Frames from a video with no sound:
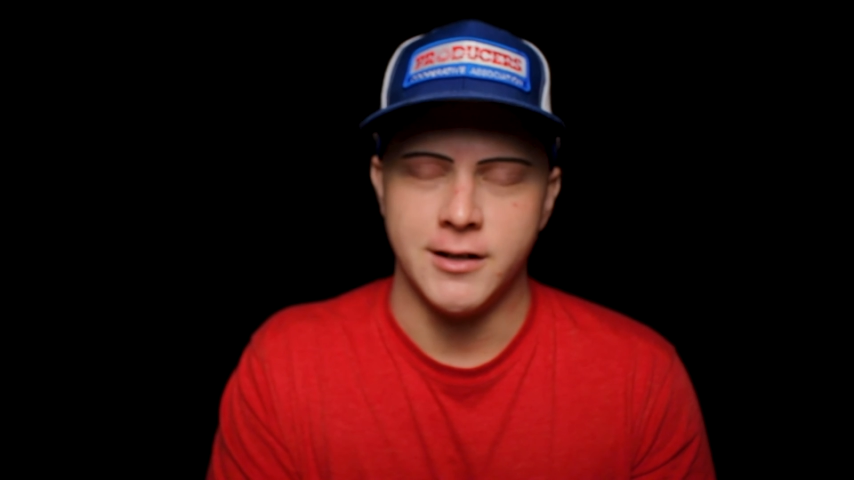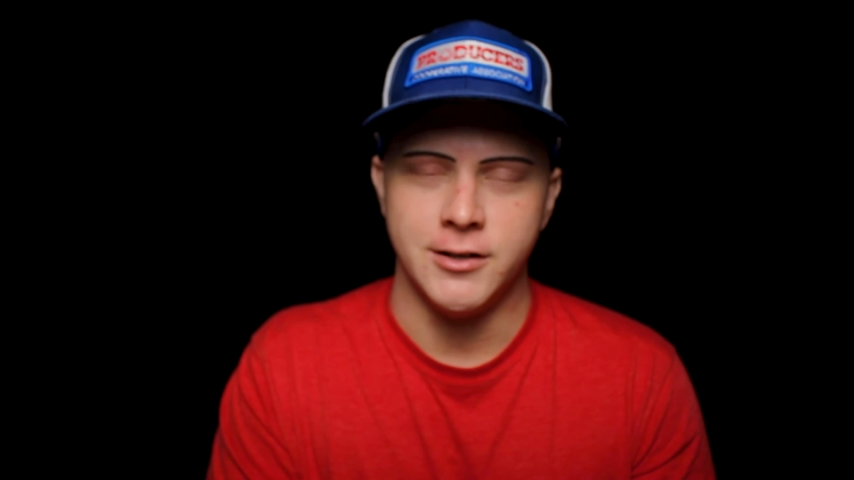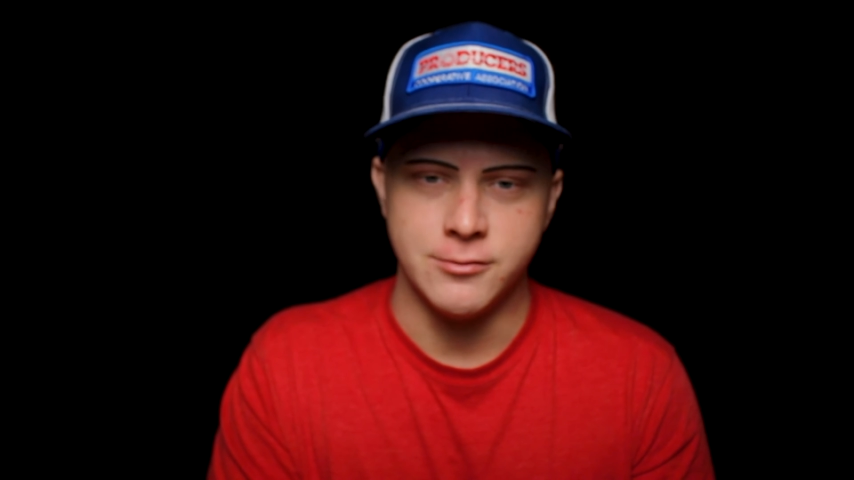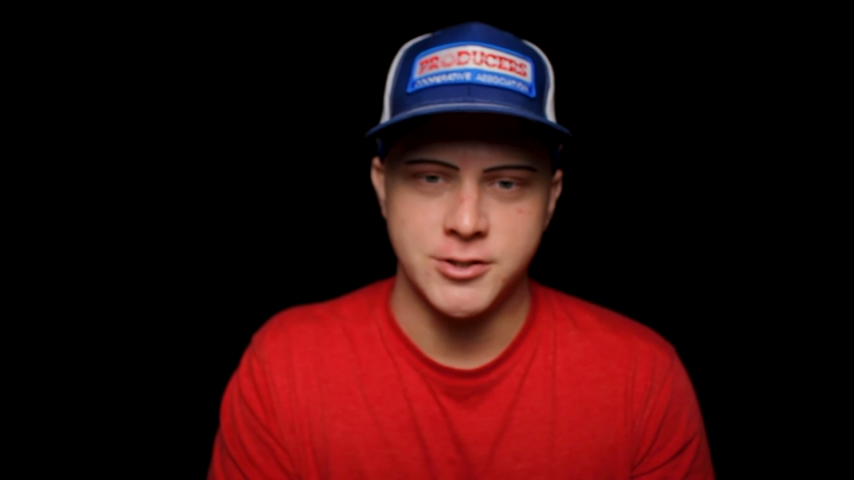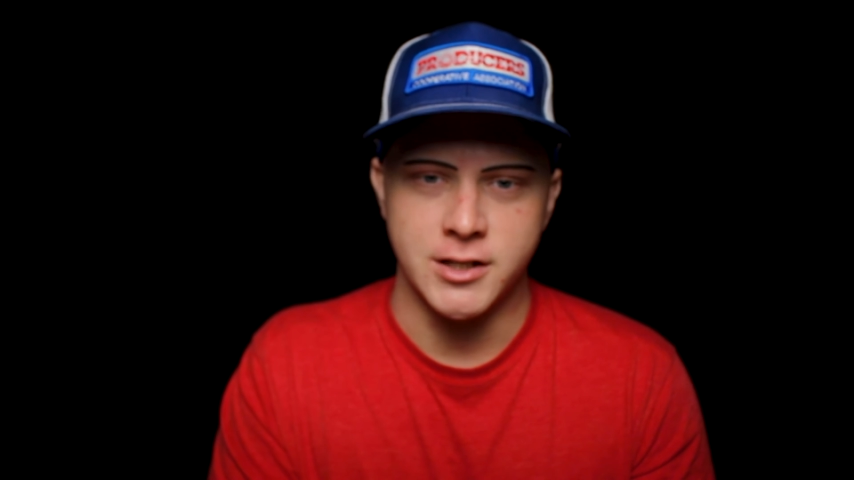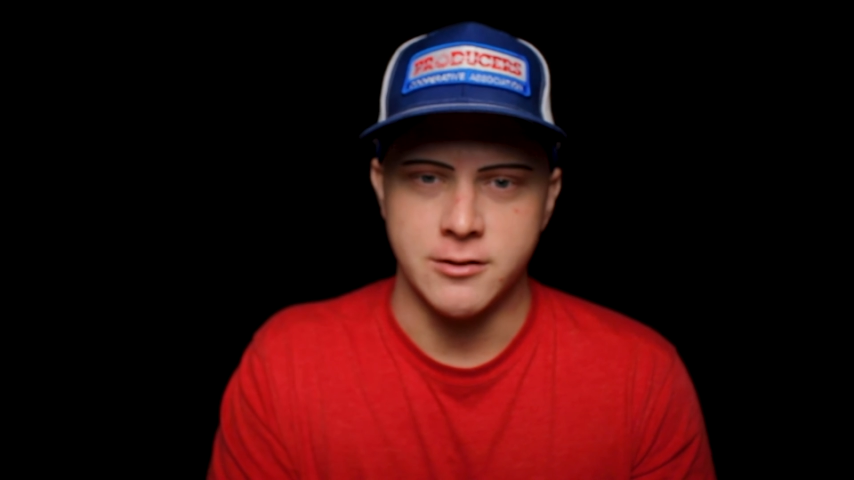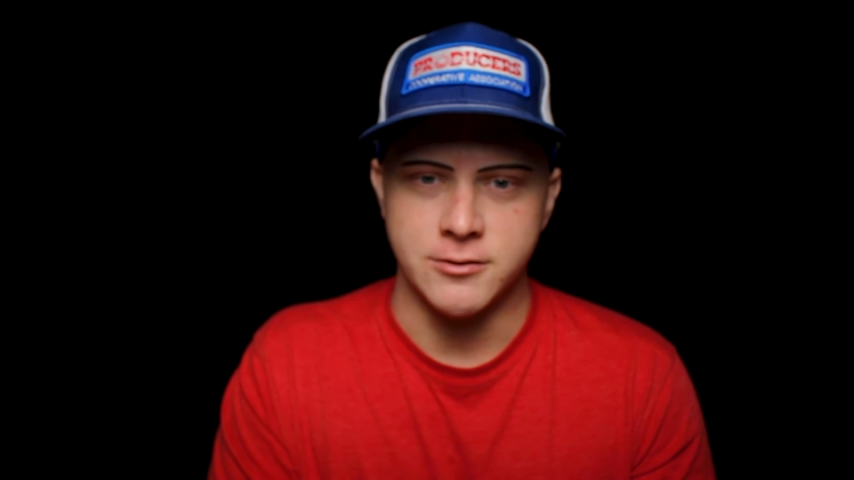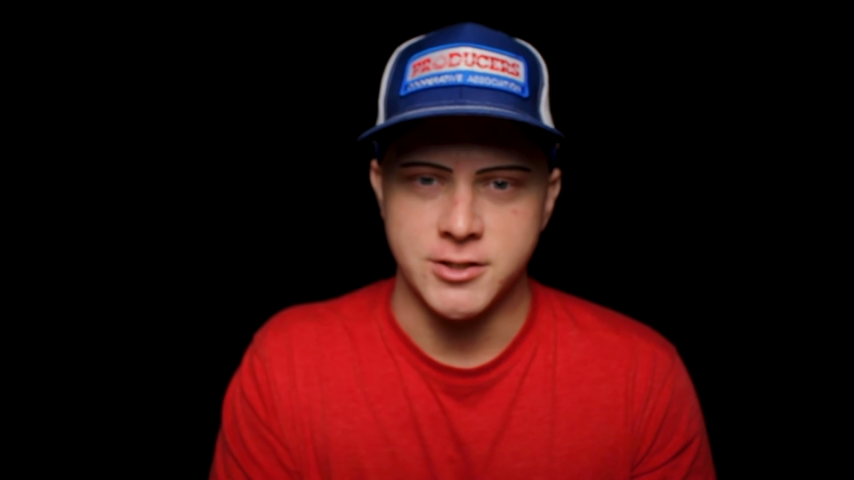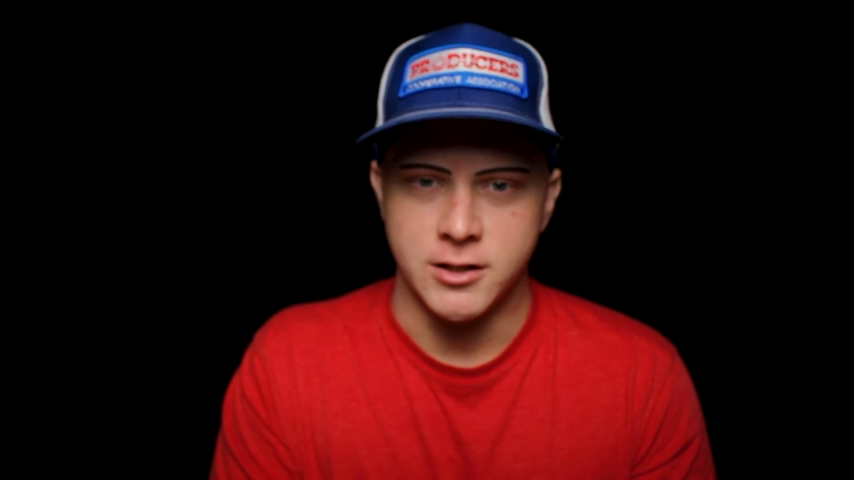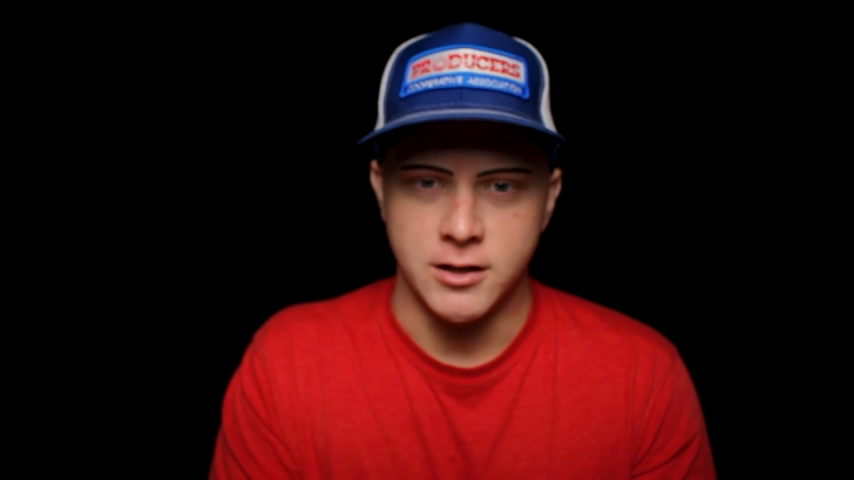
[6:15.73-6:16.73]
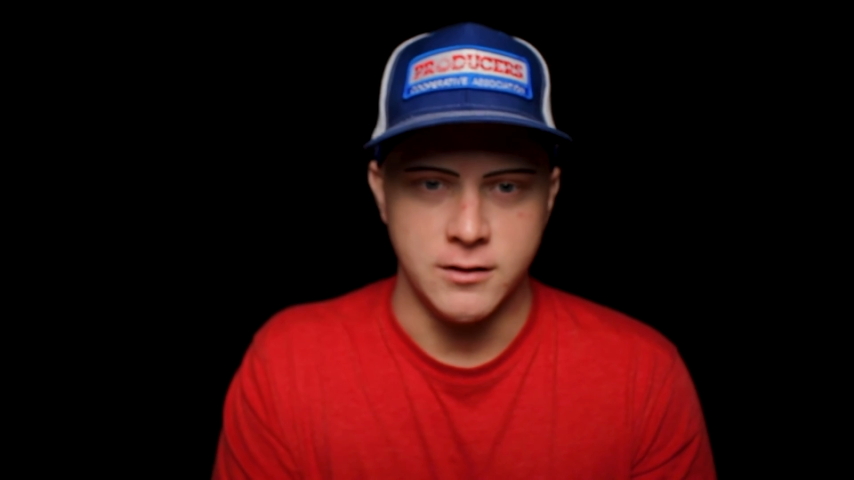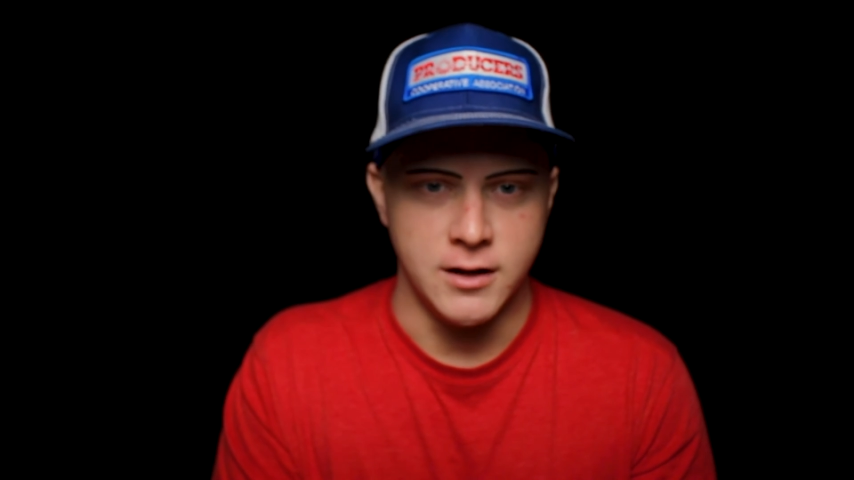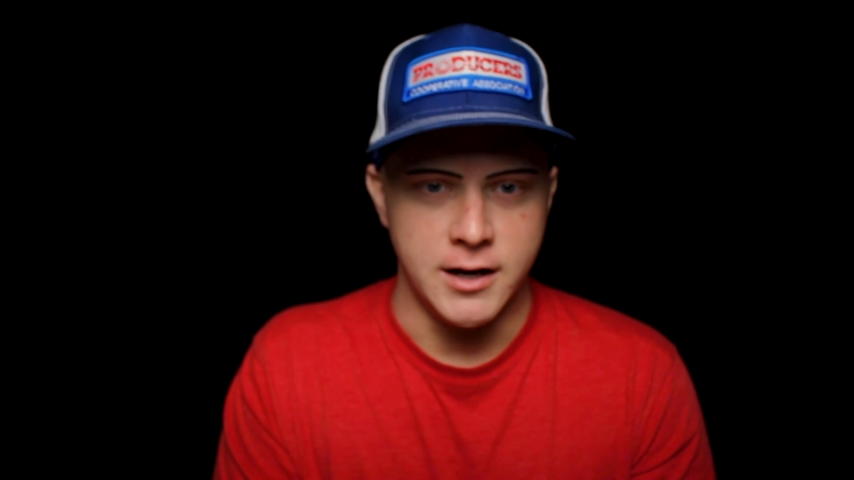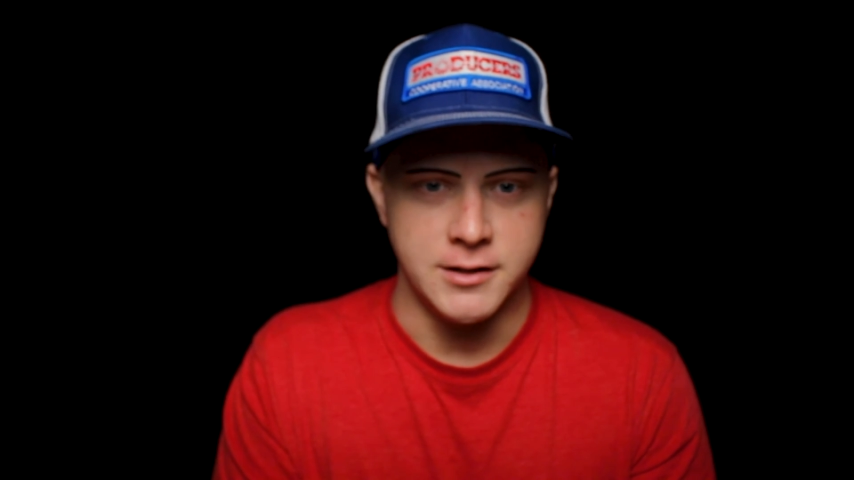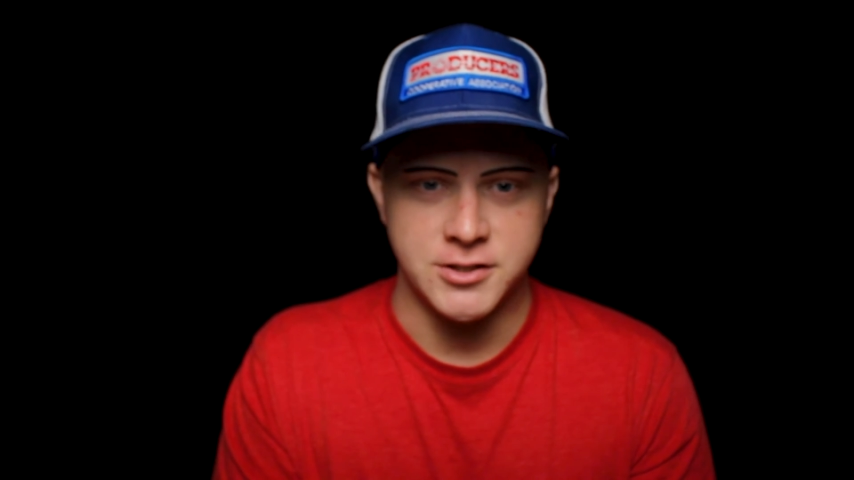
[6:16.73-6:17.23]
and new sales online.